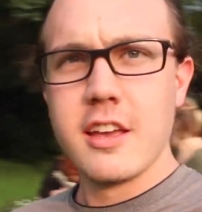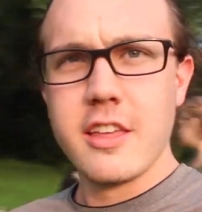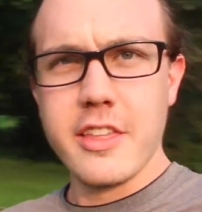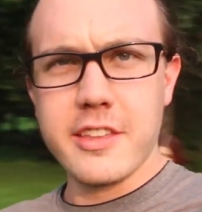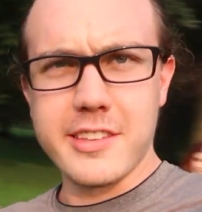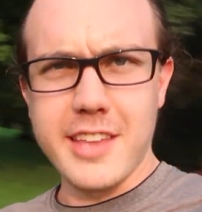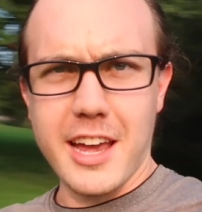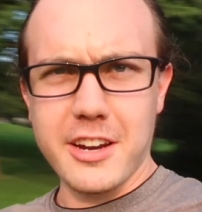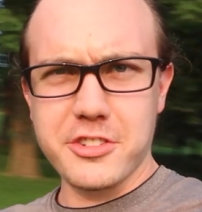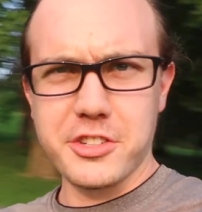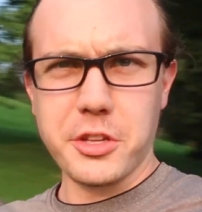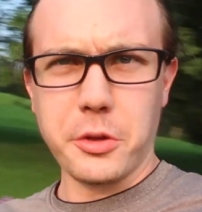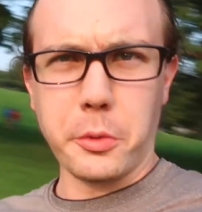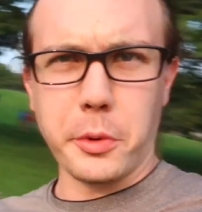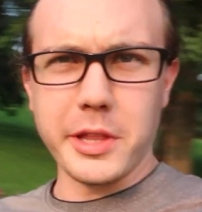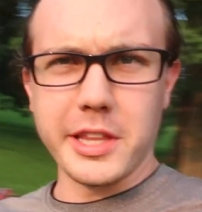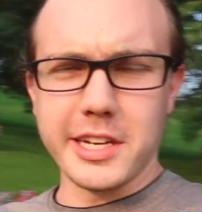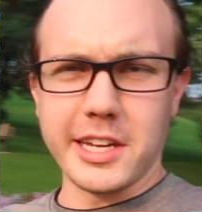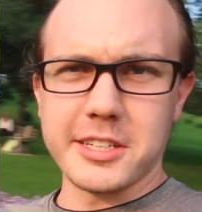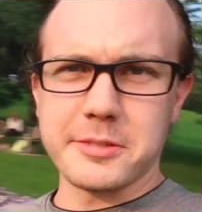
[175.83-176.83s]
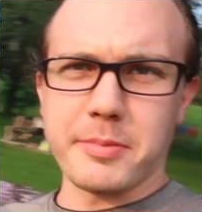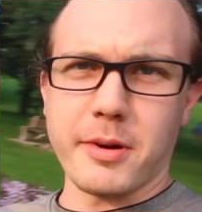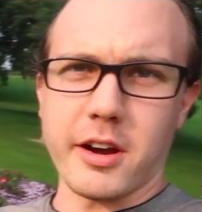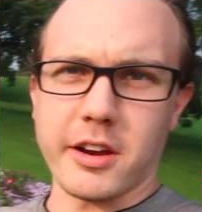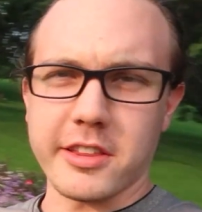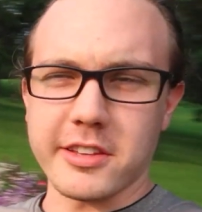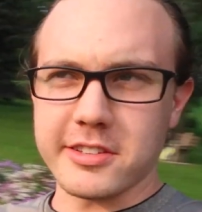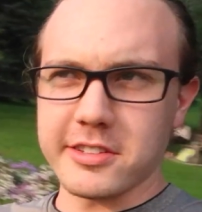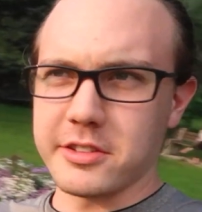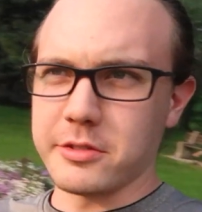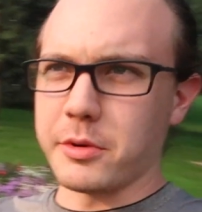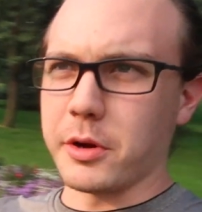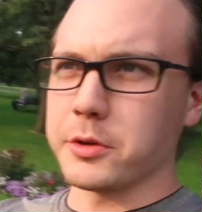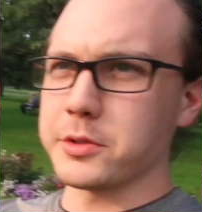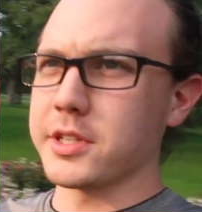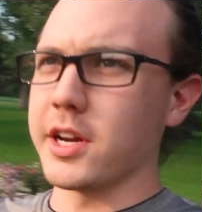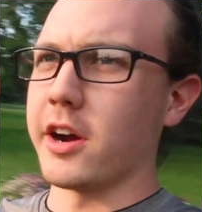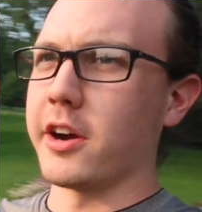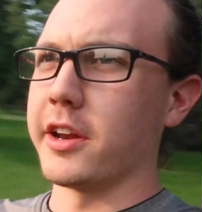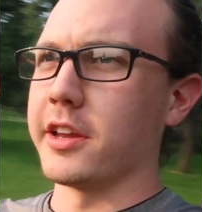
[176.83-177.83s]
this is actually a really nice park. This is the
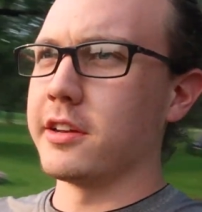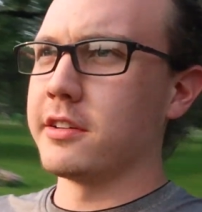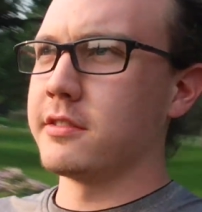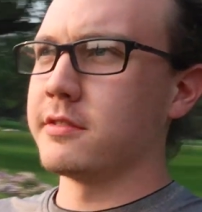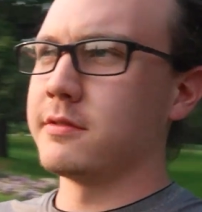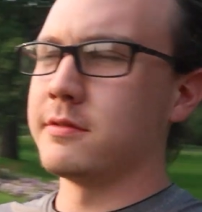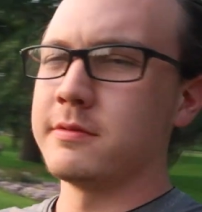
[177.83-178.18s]
Rose Garden.